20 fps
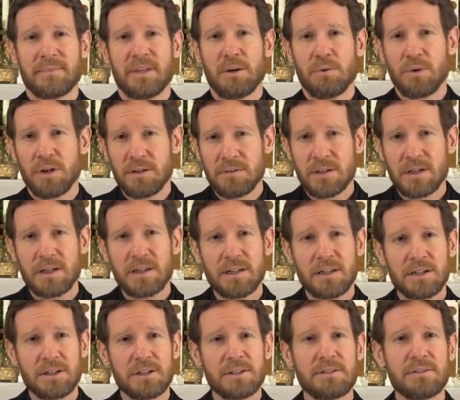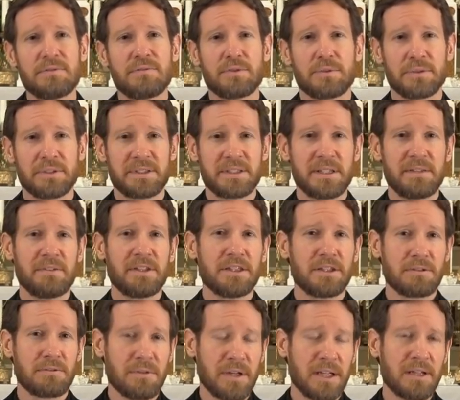Now, one of the conditions for receiving
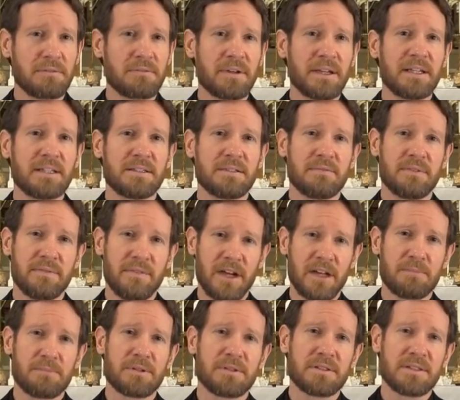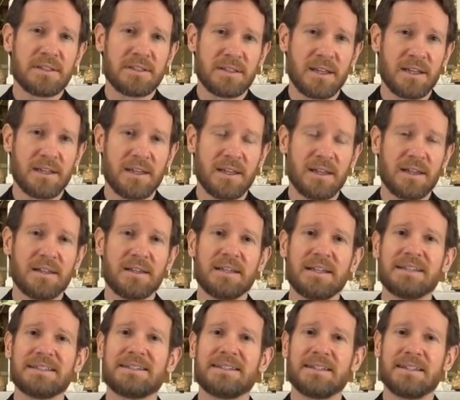the great grace of Divine Mercy Sunday
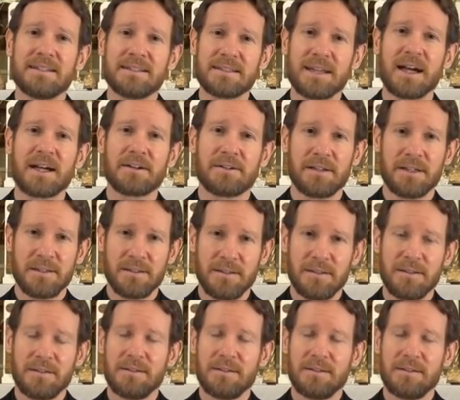is to desire it.